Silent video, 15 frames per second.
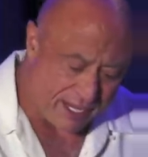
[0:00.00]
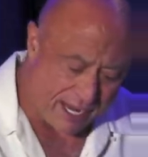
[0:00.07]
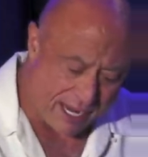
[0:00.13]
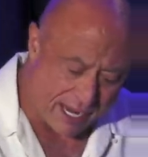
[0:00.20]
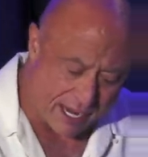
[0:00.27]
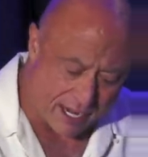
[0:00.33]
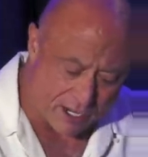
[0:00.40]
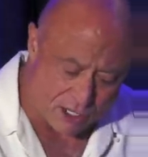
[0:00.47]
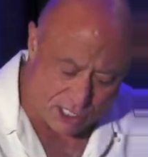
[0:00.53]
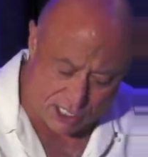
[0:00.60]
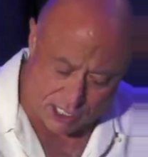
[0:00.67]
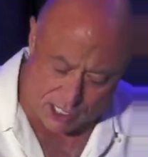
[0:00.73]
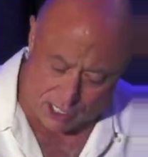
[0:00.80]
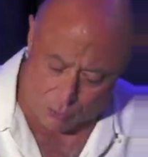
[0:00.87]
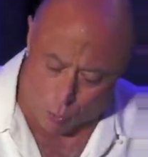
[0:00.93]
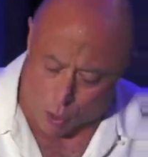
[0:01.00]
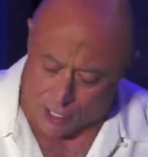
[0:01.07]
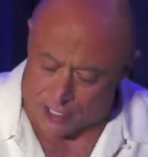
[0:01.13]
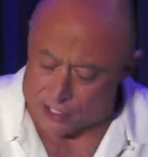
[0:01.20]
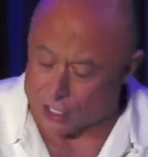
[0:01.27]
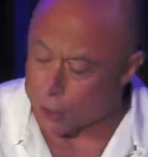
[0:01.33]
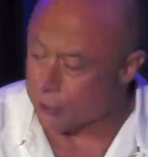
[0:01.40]
and she
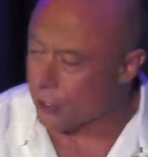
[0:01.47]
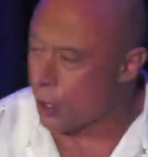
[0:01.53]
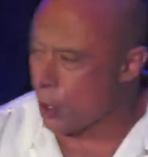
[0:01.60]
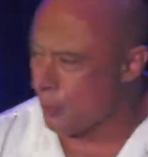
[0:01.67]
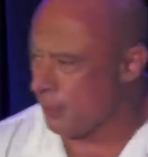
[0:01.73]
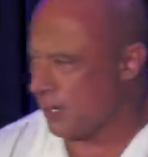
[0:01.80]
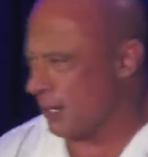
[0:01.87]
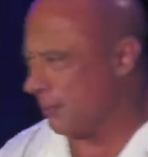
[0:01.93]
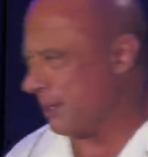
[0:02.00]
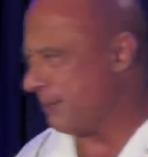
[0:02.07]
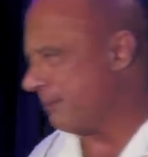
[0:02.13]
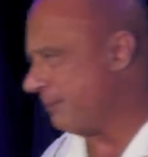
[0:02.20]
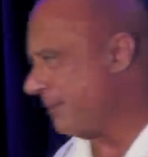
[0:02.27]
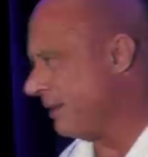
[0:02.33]
wanted to go to the homecoming.